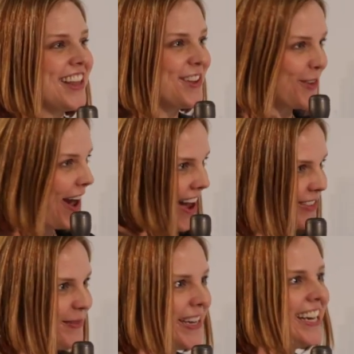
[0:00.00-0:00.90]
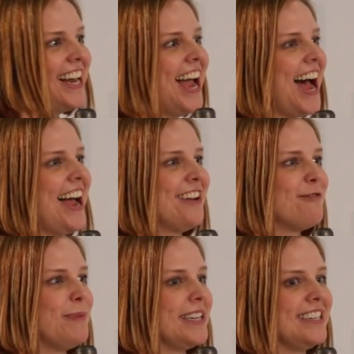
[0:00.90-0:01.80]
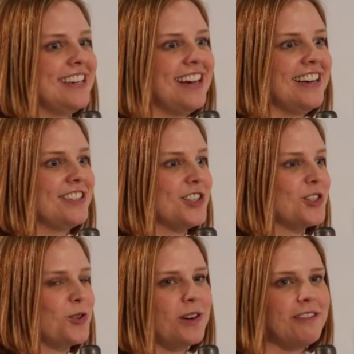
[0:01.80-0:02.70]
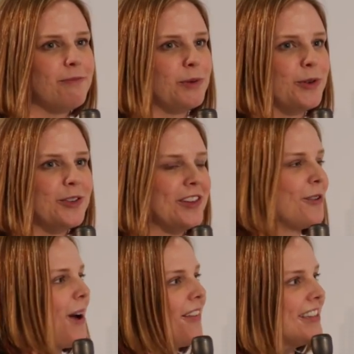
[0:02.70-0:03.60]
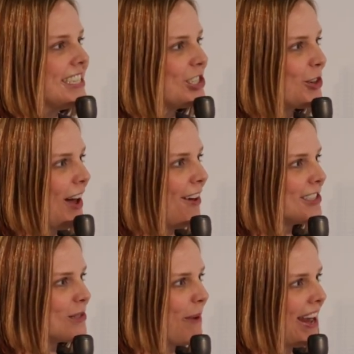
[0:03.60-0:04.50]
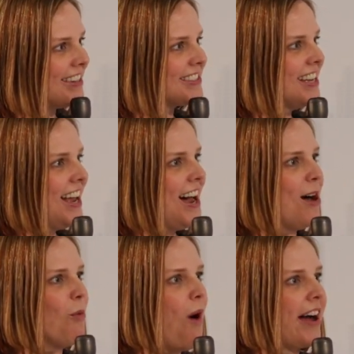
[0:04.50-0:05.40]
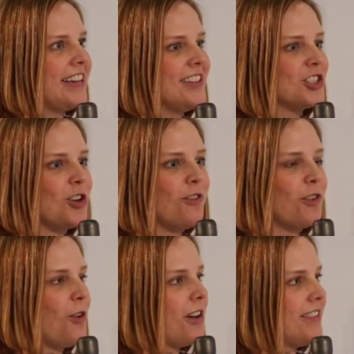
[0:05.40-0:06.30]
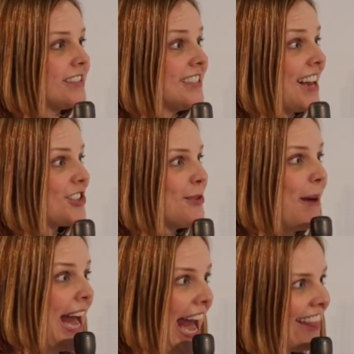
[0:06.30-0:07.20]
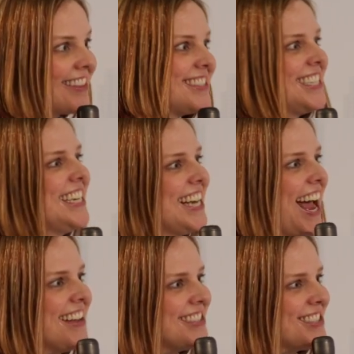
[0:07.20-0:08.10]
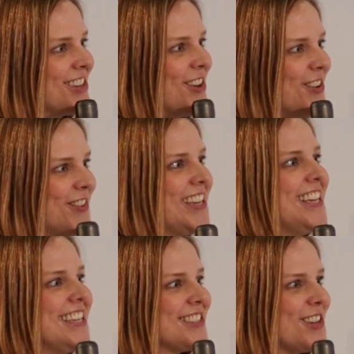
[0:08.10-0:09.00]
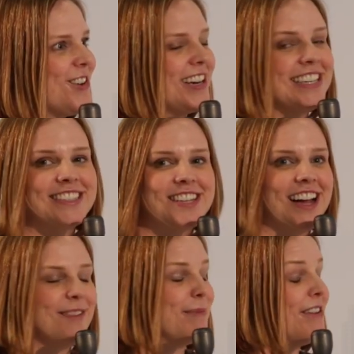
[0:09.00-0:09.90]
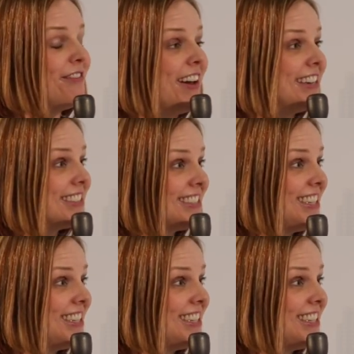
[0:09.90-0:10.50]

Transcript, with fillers: Thanks for having me. I have been uh, just sort of cruising around the digital health space, um, walking the show floor. This is actually my eighth CES. Wow. So so it's uh, been so that's, fun that's to see.